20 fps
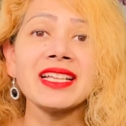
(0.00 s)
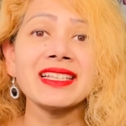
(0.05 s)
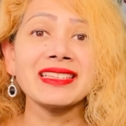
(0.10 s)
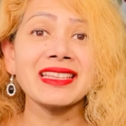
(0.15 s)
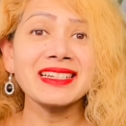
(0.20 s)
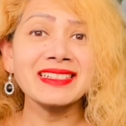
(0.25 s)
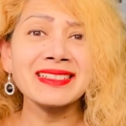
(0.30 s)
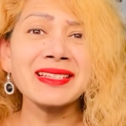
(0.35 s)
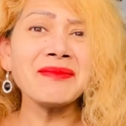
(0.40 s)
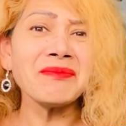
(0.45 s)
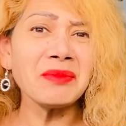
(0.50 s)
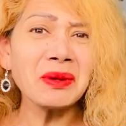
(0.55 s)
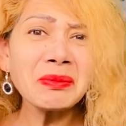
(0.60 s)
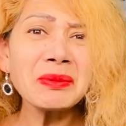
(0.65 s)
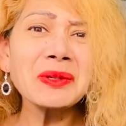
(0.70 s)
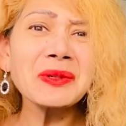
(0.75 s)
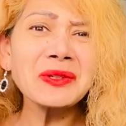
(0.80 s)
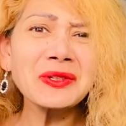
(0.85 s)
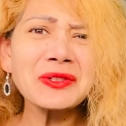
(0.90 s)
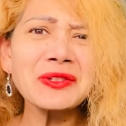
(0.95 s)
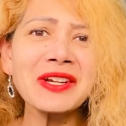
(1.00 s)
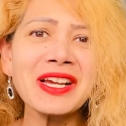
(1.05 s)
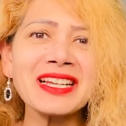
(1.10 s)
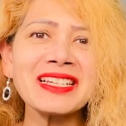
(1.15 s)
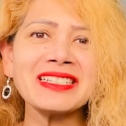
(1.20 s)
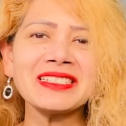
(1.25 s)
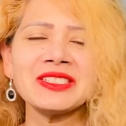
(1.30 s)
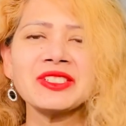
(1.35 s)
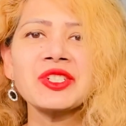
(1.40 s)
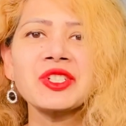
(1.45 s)
that some people will
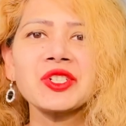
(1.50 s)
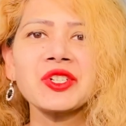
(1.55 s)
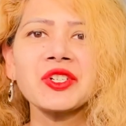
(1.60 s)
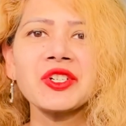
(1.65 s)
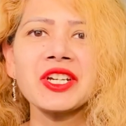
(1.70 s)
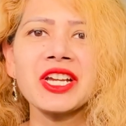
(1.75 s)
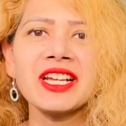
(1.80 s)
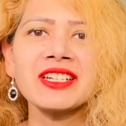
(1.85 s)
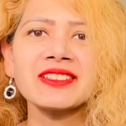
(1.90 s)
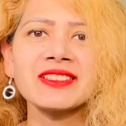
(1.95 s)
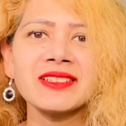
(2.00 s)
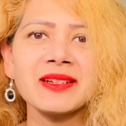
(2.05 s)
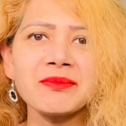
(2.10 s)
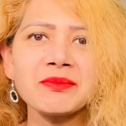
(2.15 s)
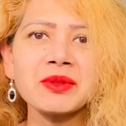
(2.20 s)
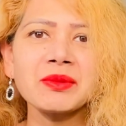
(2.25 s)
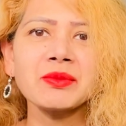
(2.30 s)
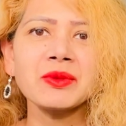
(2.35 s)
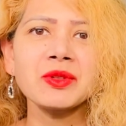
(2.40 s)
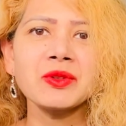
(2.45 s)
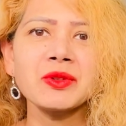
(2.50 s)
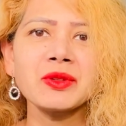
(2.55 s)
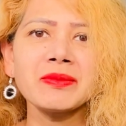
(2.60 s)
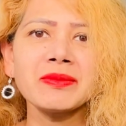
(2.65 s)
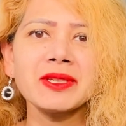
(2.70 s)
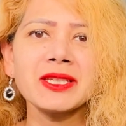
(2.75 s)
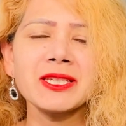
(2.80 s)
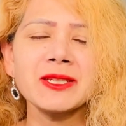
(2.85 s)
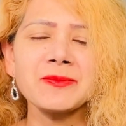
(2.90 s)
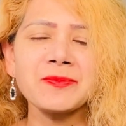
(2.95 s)
really enjoy, and some people will
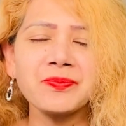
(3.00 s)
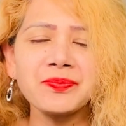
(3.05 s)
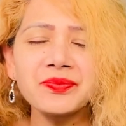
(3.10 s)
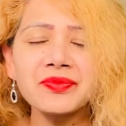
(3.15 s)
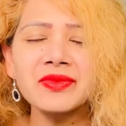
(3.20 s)
be